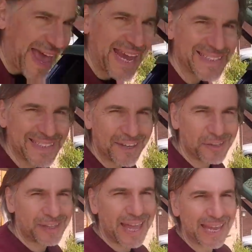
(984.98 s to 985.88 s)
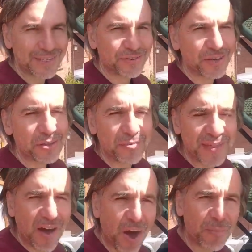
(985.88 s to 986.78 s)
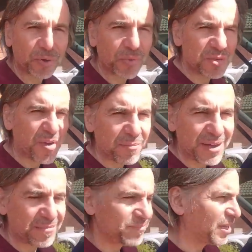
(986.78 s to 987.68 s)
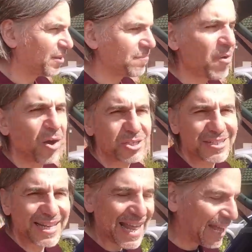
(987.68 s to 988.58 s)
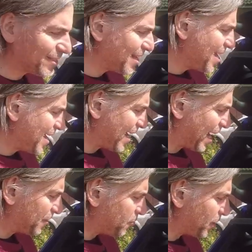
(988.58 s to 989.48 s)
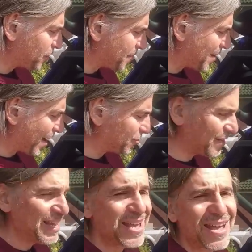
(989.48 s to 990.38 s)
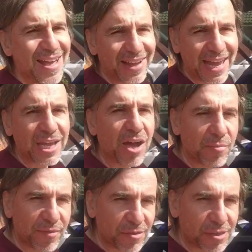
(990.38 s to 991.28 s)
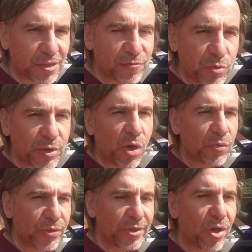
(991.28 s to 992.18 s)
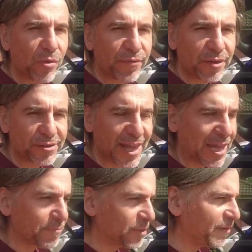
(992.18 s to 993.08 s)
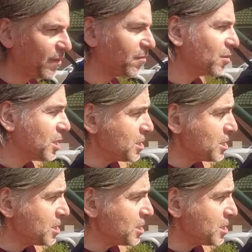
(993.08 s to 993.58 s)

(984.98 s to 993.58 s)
8 estate, not necessarily the R model, which might be you know, marginally less, it's pretty similar actually okay, you can't move the seats forward on the Golf Estate, but if you